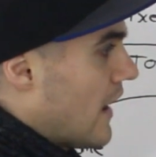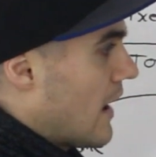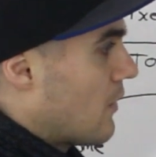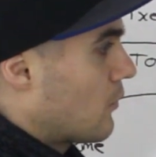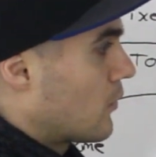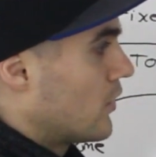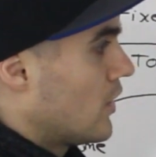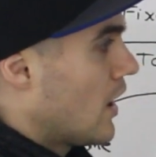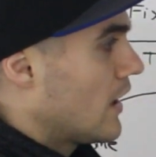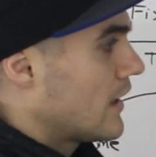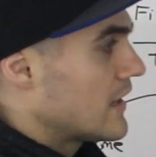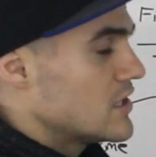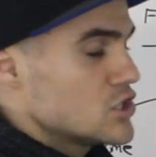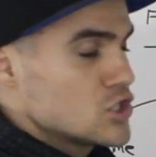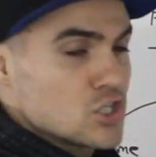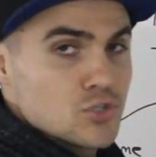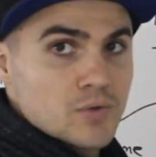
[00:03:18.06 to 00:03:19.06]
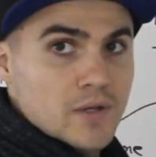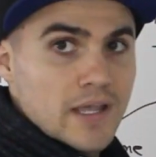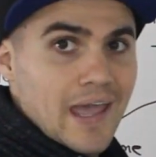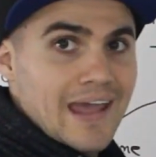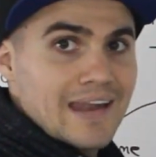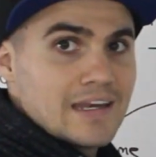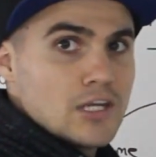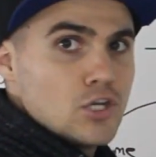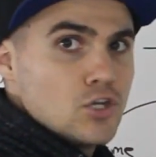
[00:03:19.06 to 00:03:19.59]
that we're not issuing
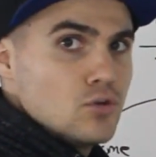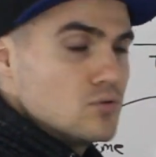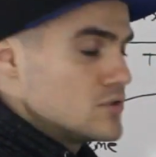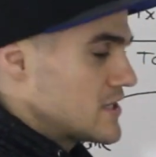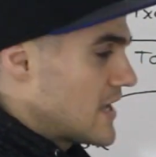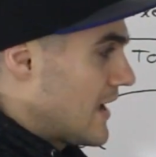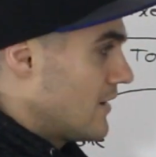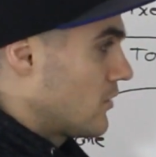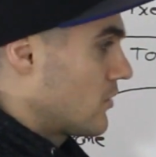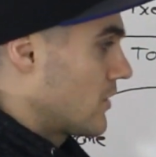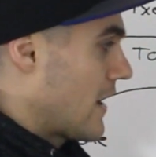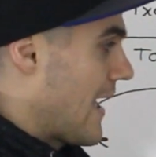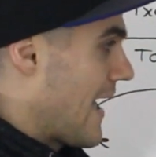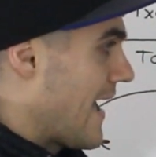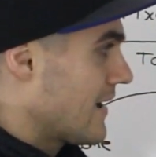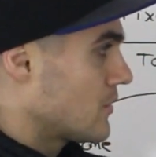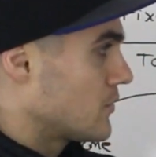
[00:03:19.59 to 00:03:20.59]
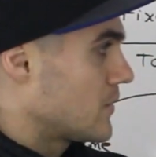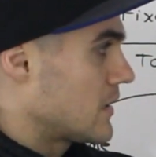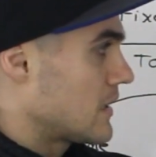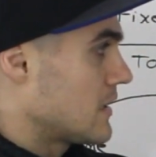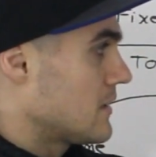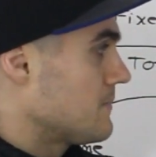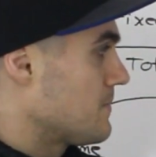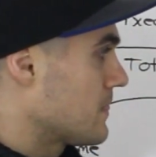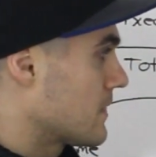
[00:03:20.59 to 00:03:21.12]
any new debt or
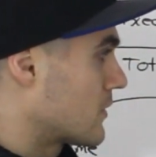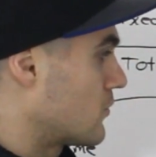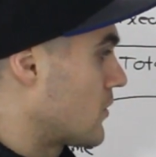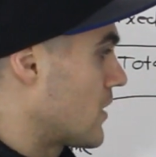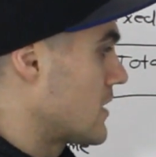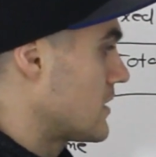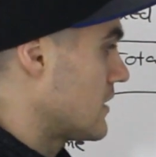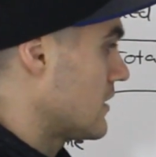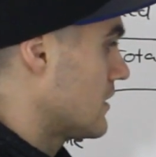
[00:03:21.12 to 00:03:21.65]
equity right